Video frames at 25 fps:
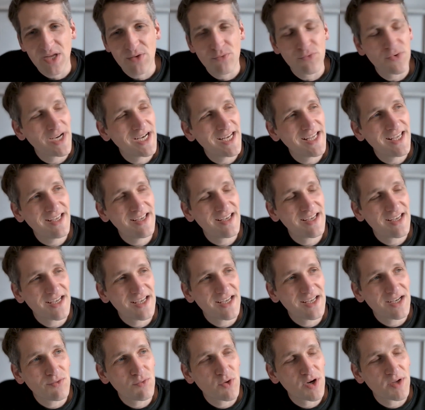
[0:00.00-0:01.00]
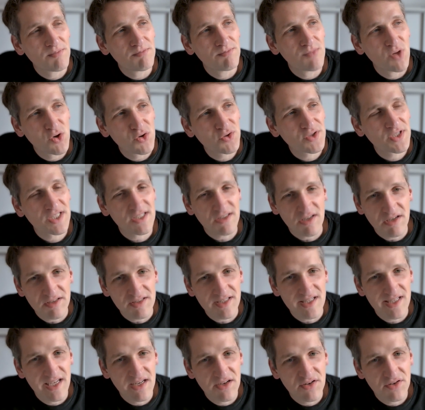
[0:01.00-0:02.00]
really what most
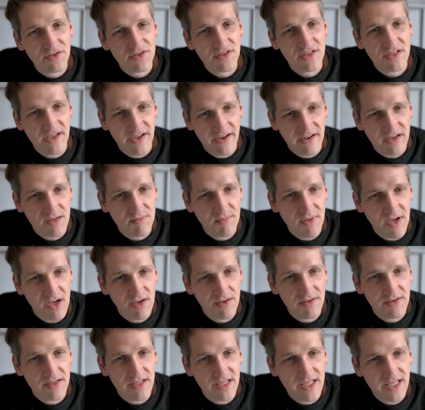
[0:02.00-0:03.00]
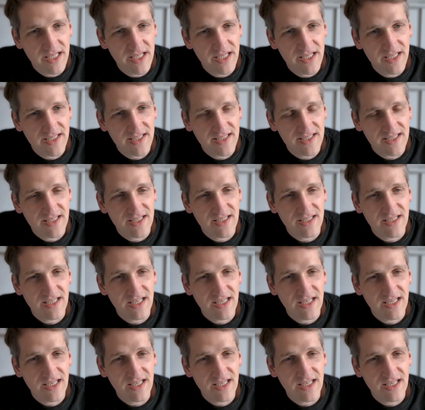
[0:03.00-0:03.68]
sales leaders care about is